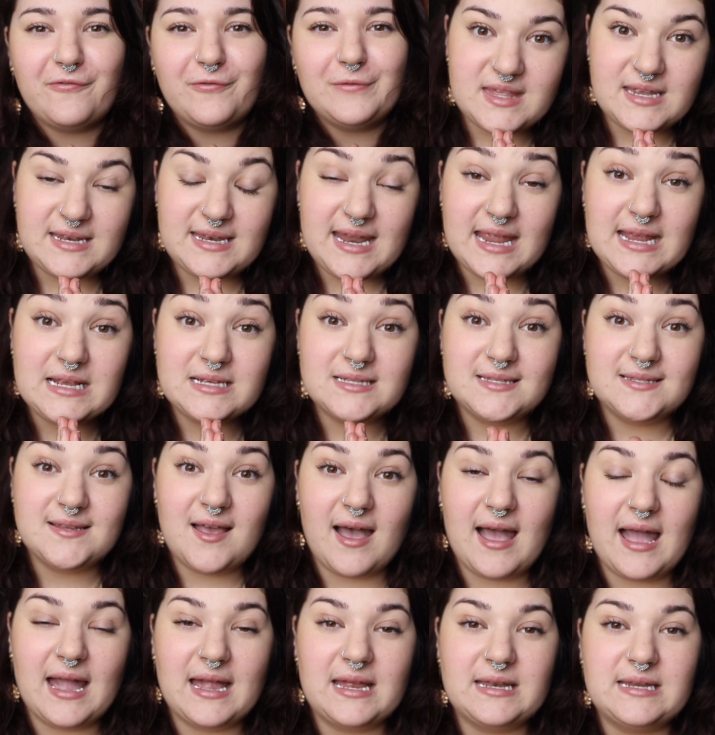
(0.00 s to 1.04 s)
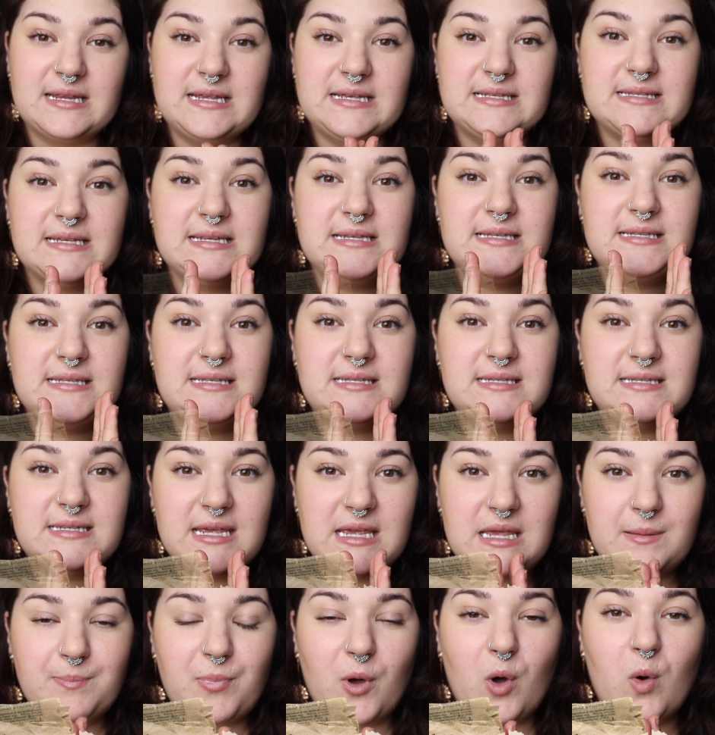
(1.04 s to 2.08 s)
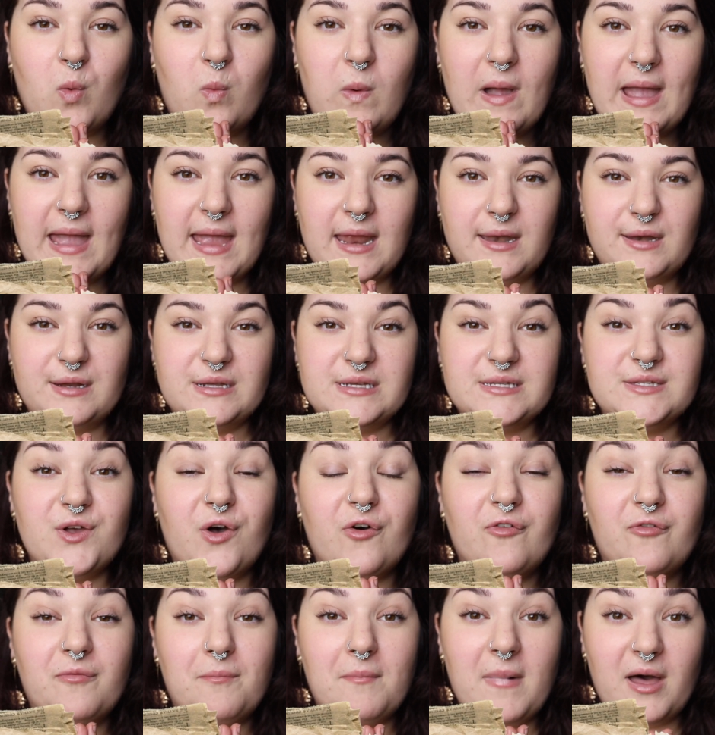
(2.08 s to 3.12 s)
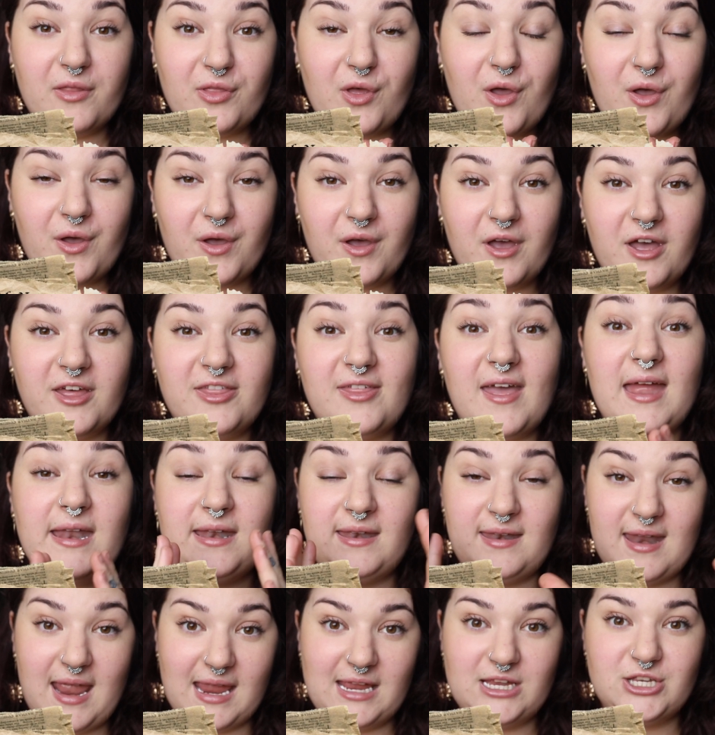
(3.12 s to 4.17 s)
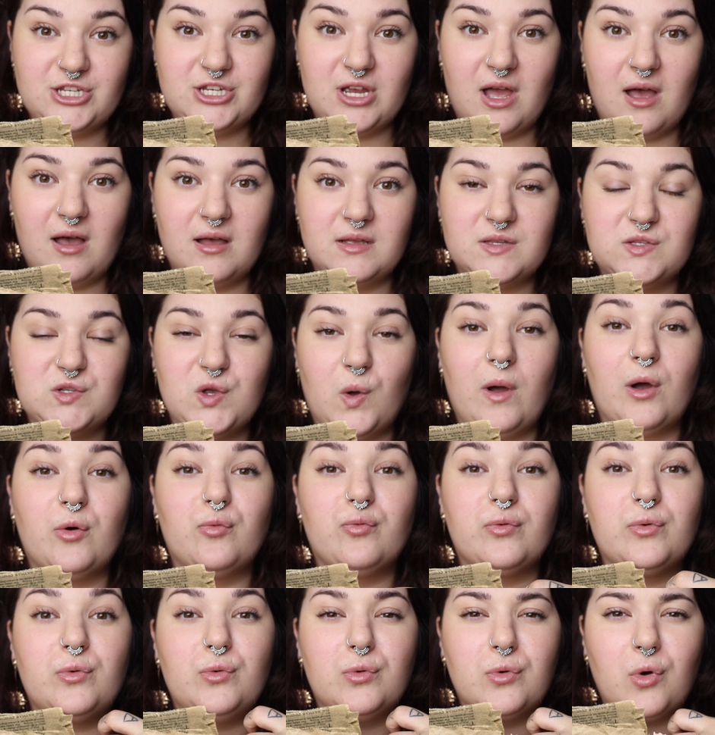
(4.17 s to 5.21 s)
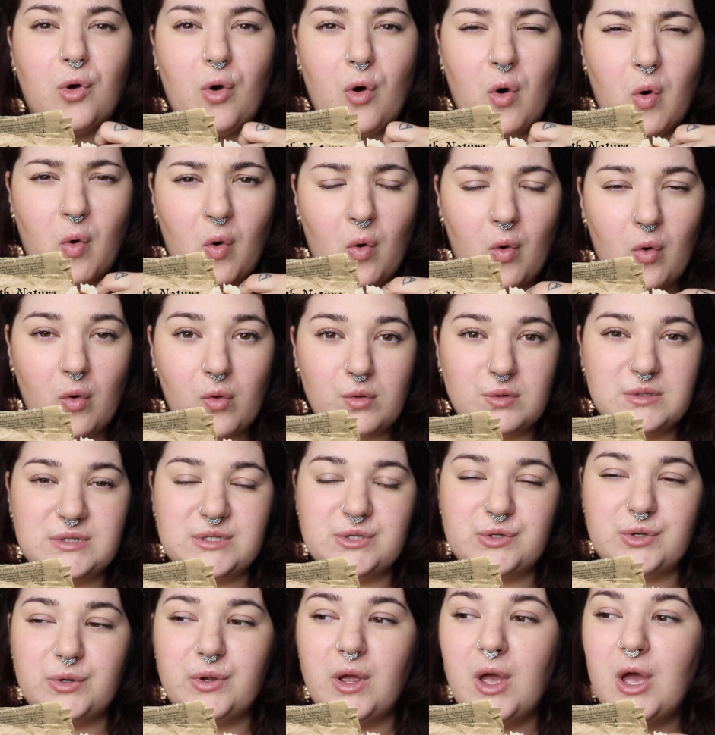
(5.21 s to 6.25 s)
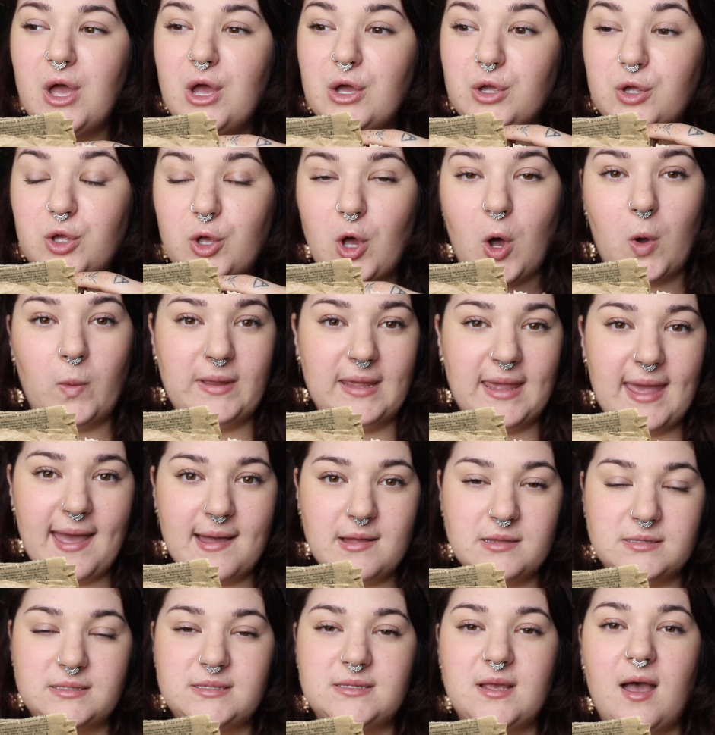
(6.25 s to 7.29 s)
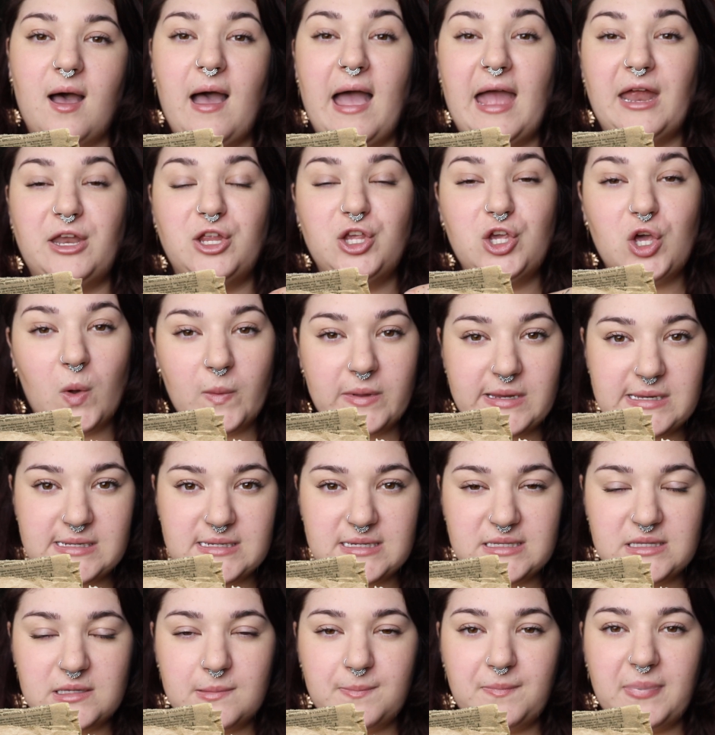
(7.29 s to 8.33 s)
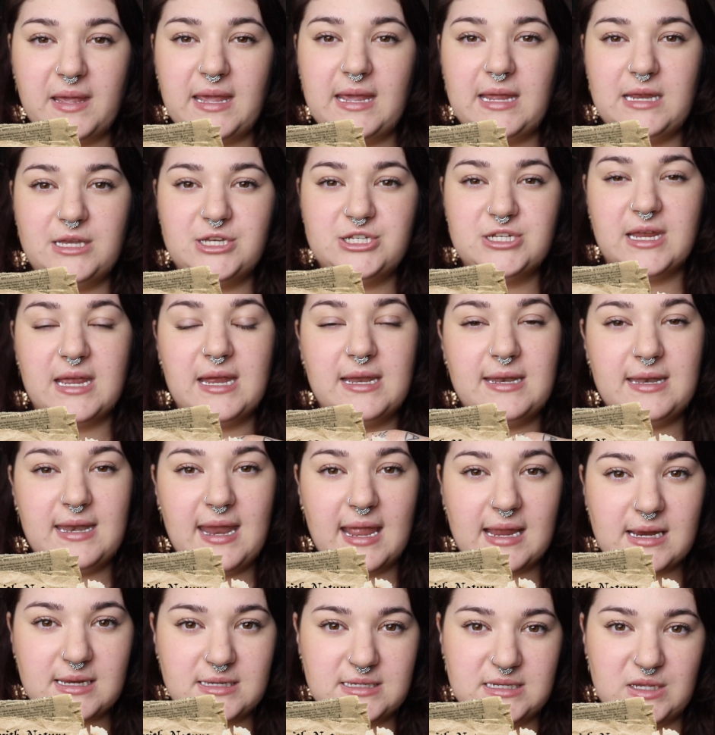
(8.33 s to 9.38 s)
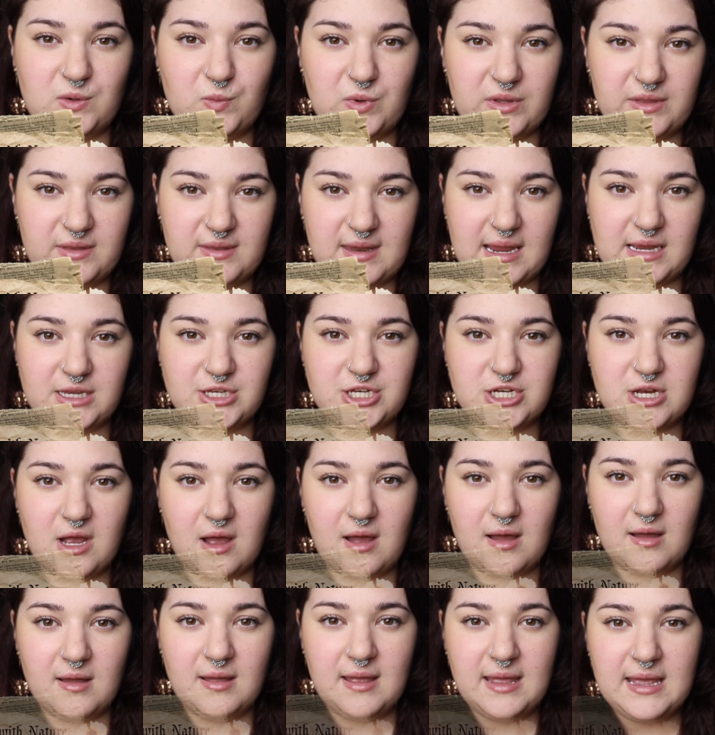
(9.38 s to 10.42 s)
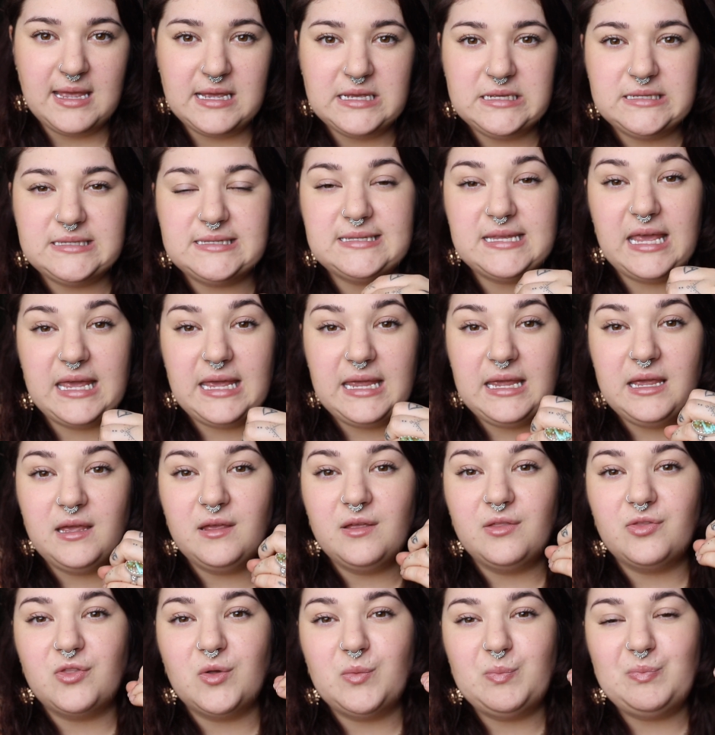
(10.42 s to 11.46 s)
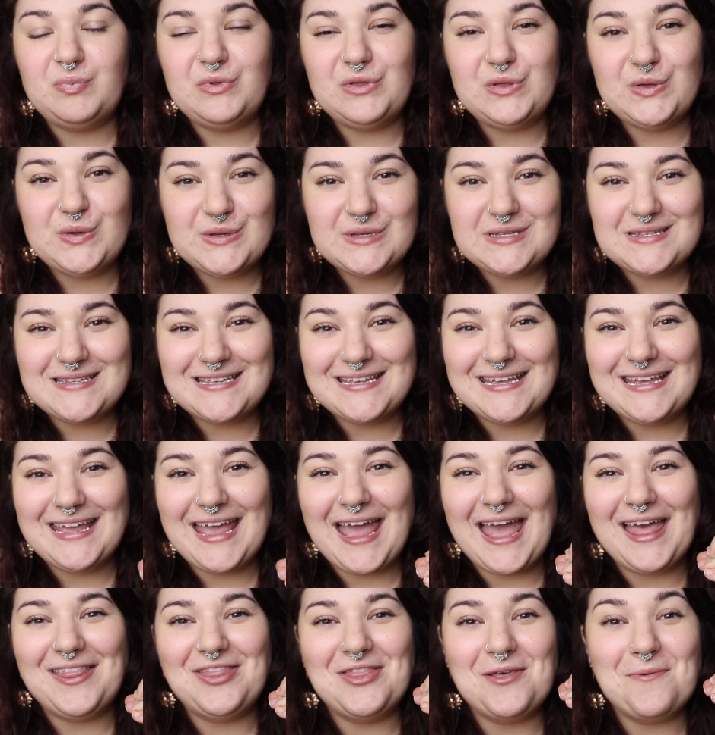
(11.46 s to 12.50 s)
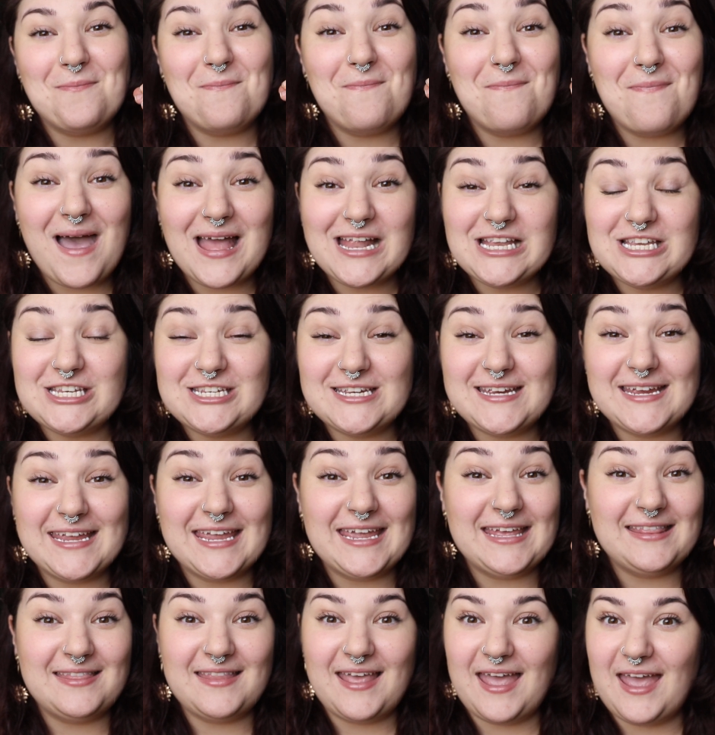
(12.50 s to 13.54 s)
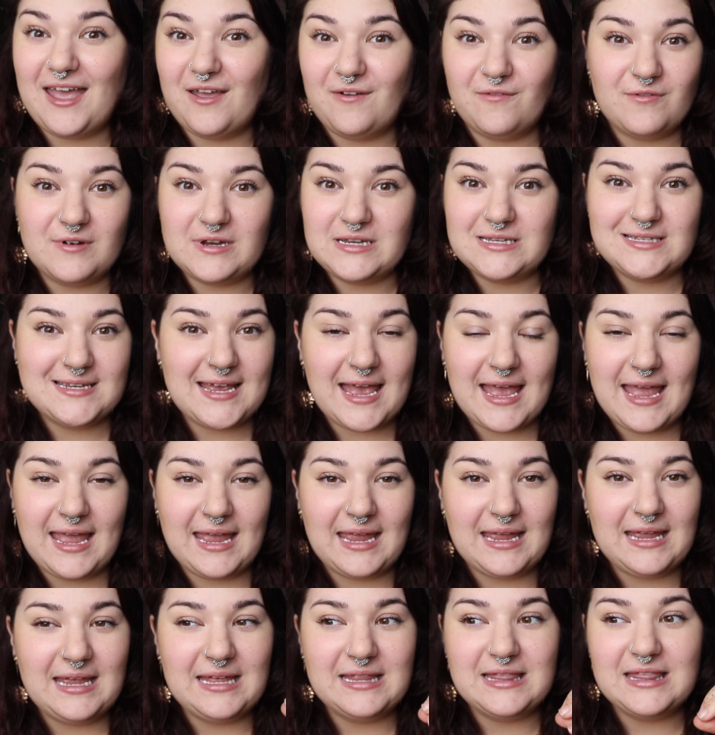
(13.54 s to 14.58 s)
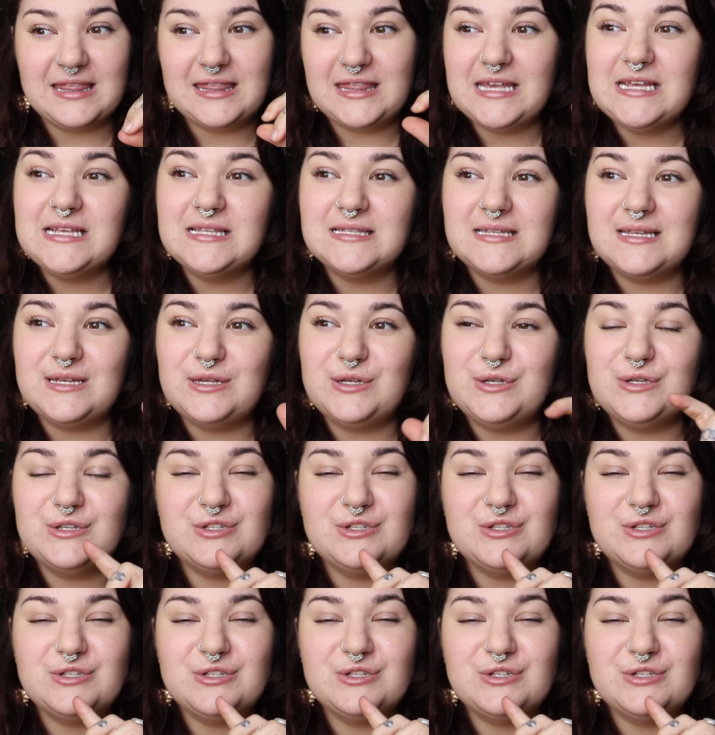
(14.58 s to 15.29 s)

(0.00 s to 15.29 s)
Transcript: The next sign is a deep awareness of Mother Earth and nature. So a real call to going outside, going to the beach, connecting with nature, seeing the beauty and the magic in the everyday, in things that you